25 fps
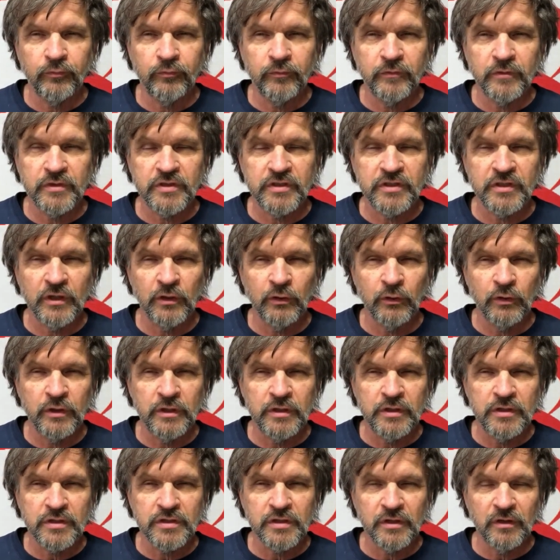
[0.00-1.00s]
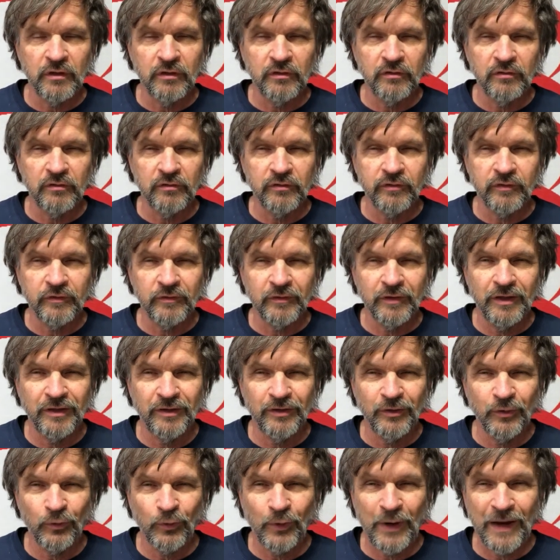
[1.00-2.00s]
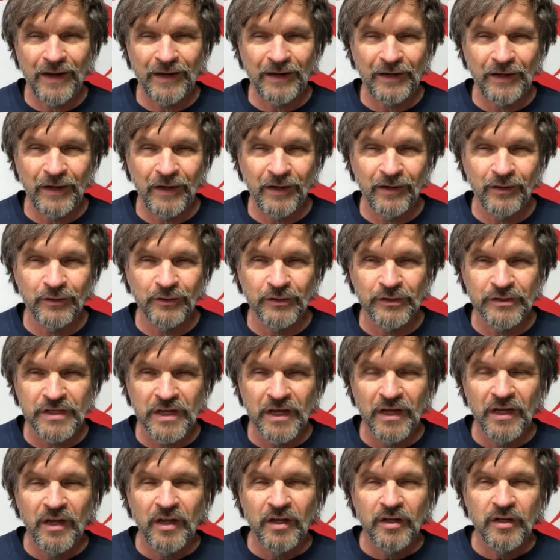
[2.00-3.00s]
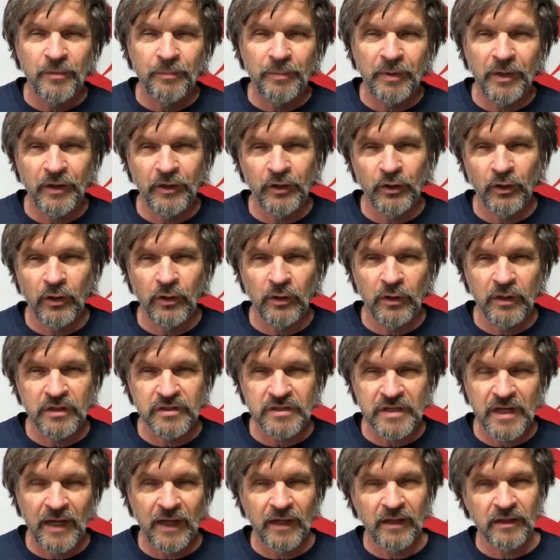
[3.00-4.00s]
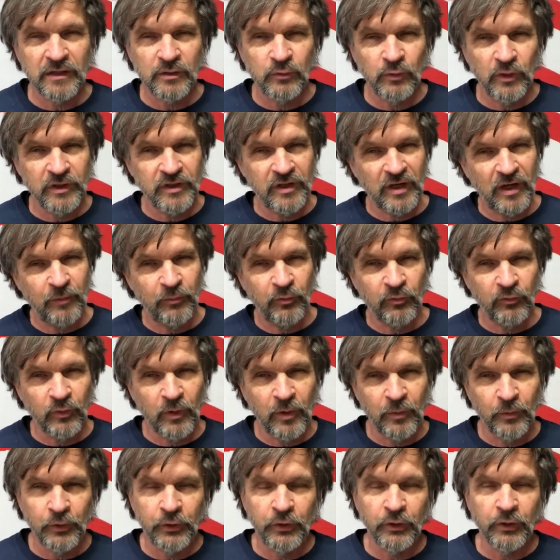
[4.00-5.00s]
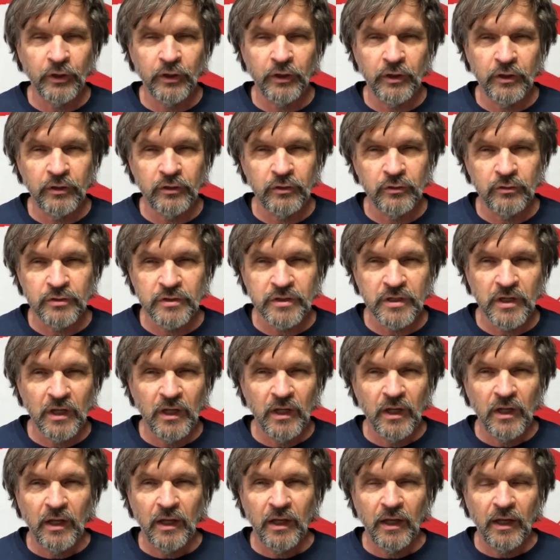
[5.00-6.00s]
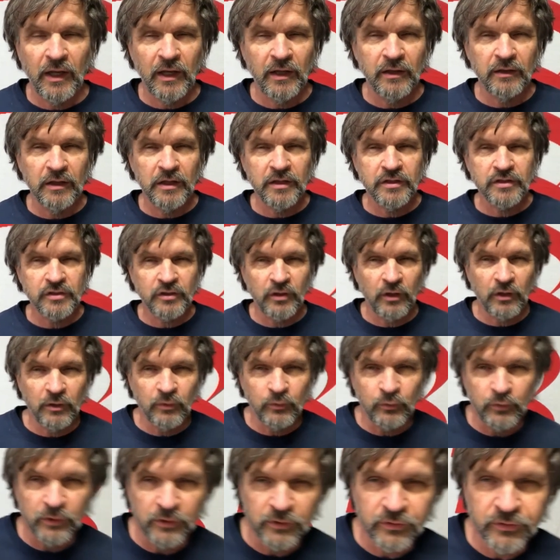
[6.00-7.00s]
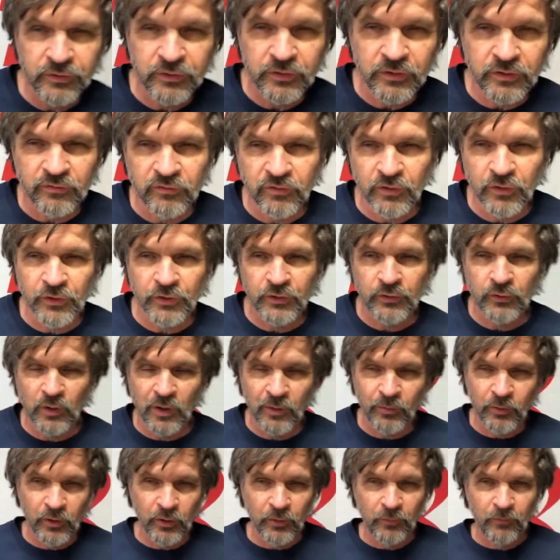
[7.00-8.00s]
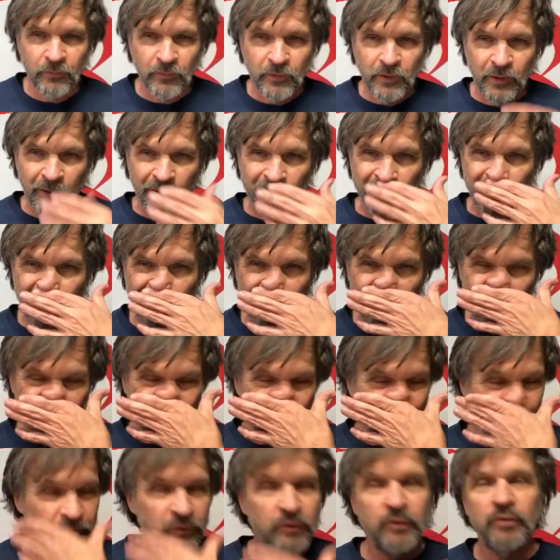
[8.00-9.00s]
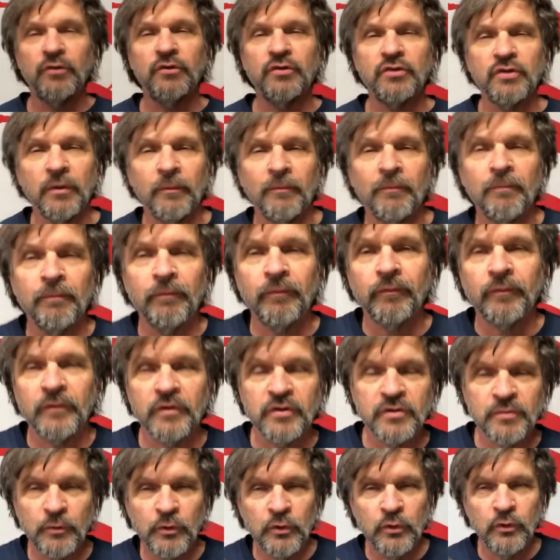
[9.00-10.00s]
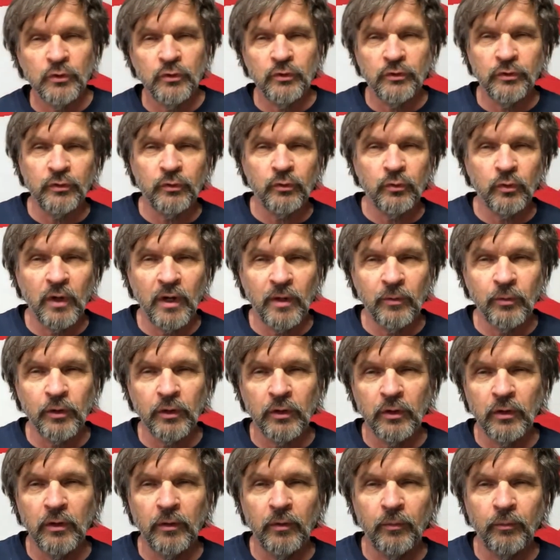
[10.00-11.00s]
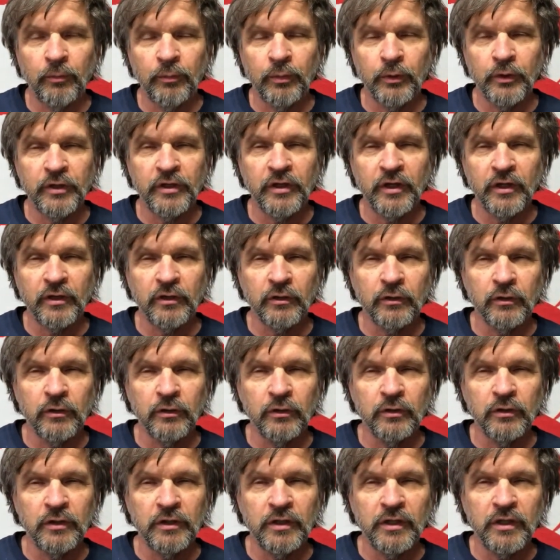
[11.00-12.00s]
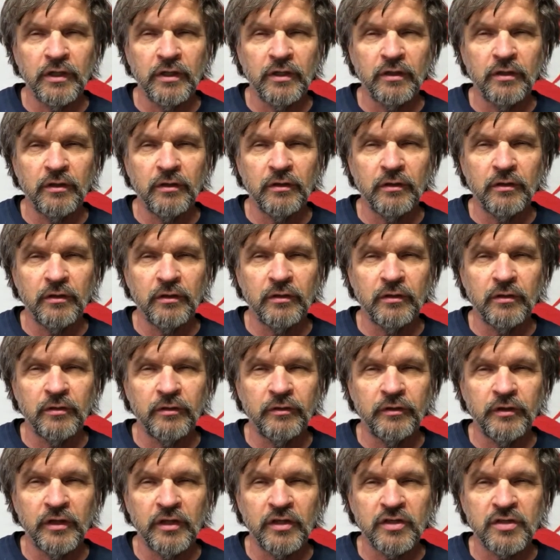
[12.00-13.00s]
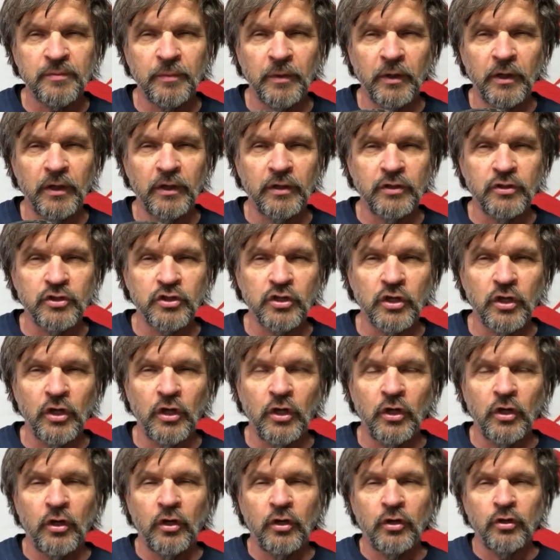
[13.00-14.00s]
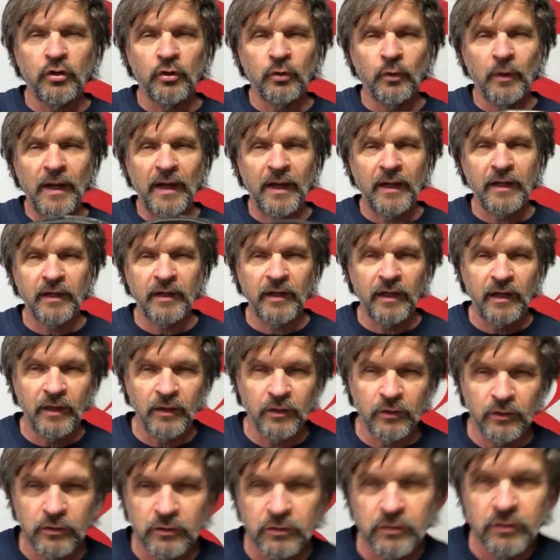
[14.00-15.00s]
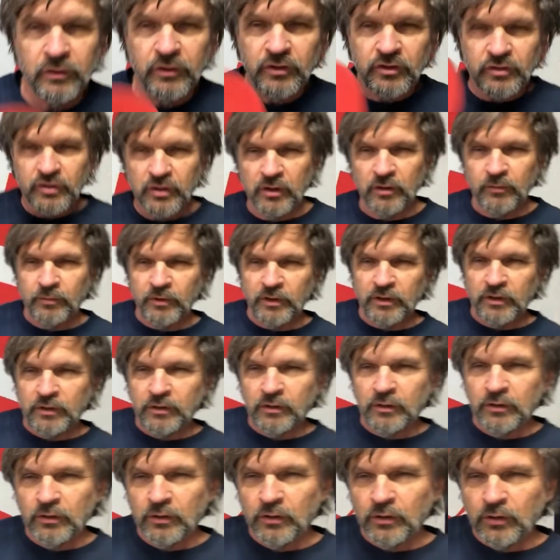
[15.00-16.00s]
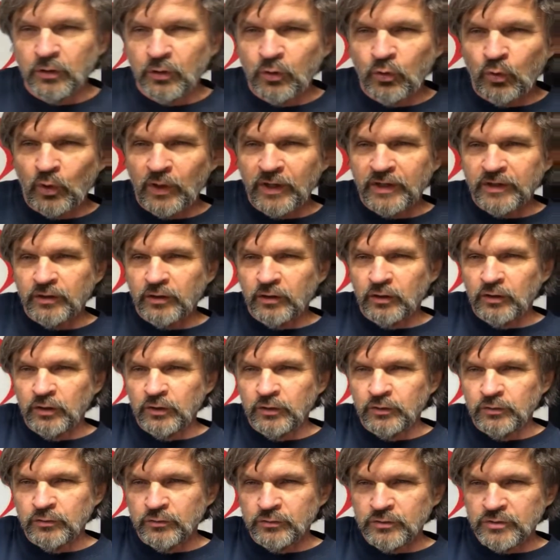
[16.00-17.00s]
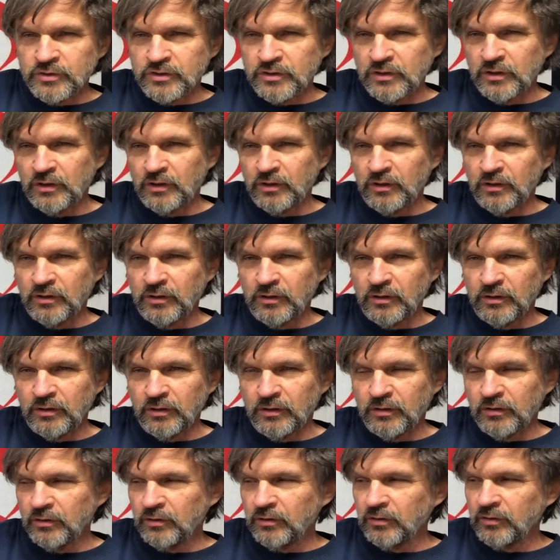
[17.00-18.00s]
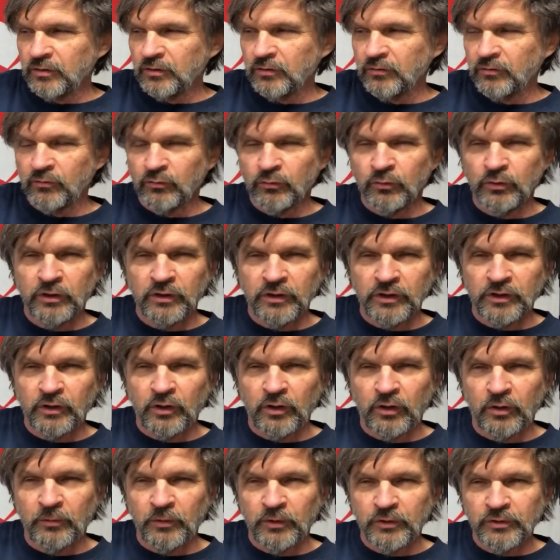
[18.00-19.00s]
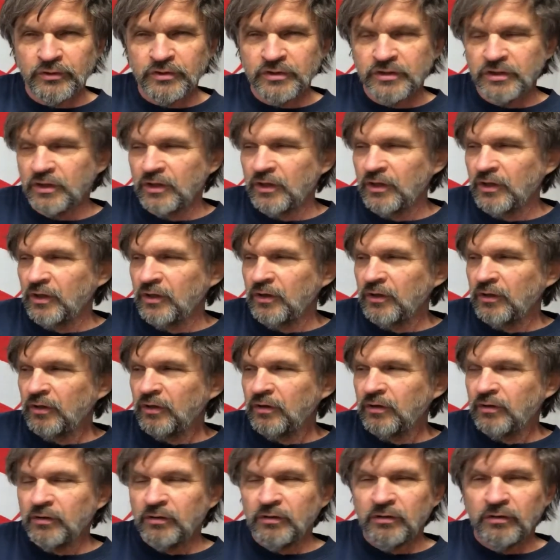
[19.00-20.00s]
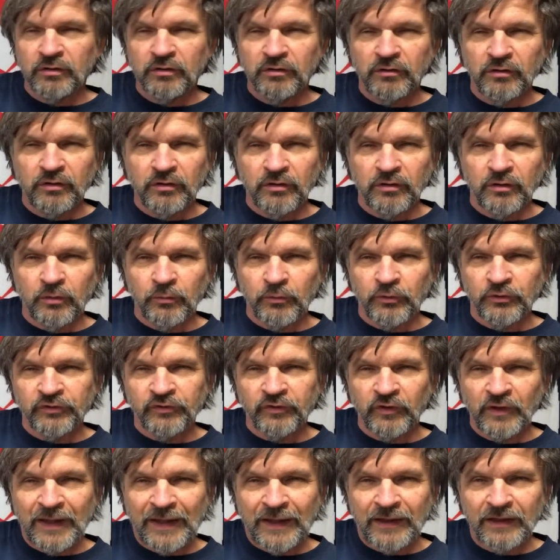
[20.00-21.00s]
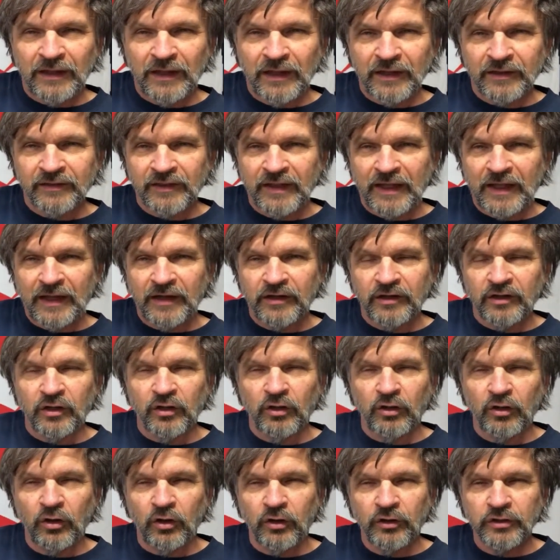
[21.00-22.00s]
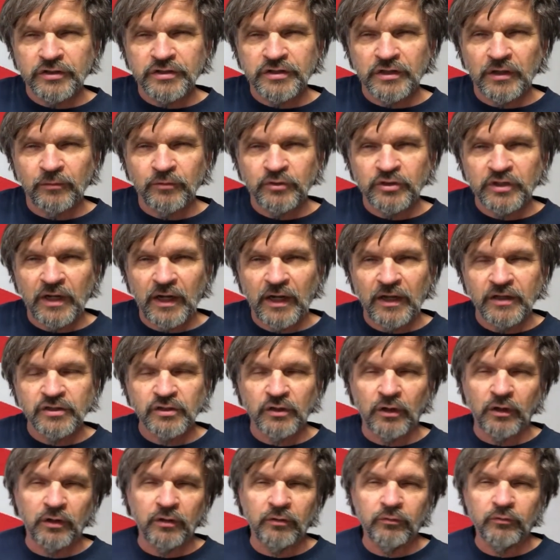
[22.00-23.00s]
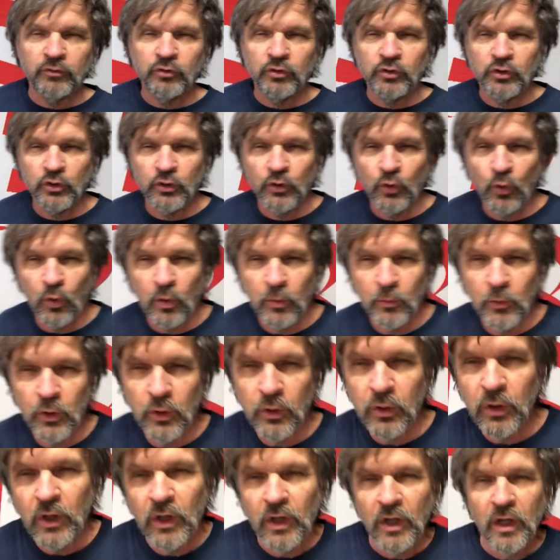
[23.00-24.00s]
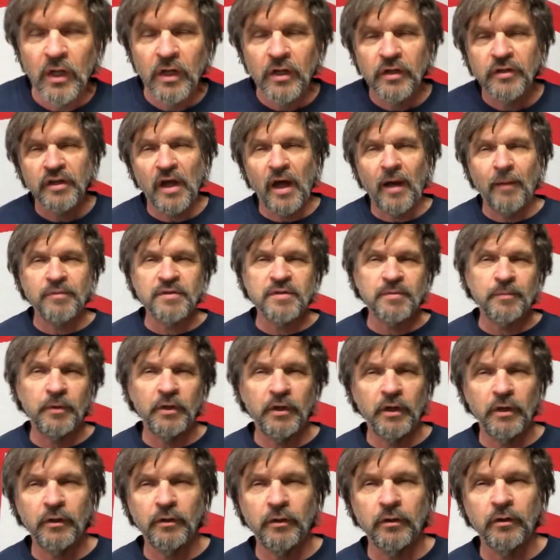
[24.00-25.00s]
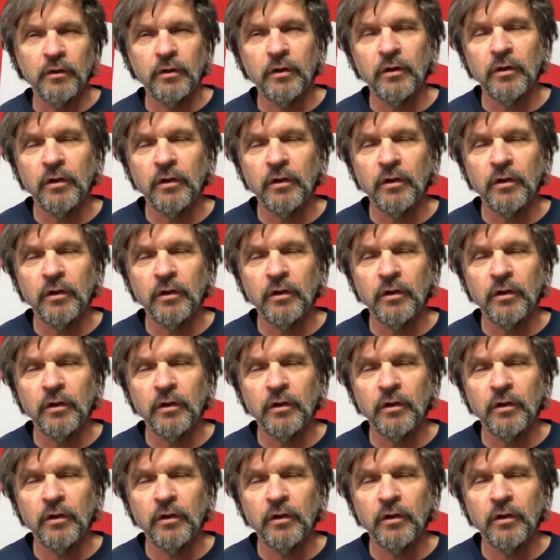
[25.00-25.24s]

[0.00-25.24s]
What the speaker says: series of racket angles depending on exactly what type of rubber you're going to use. And let's start with inverted rubber. Okay, if you use smooth rubber, particularly thick sponge, your racket angle is going to be quite closed, really almost flat like that on some shots. On your normal topspin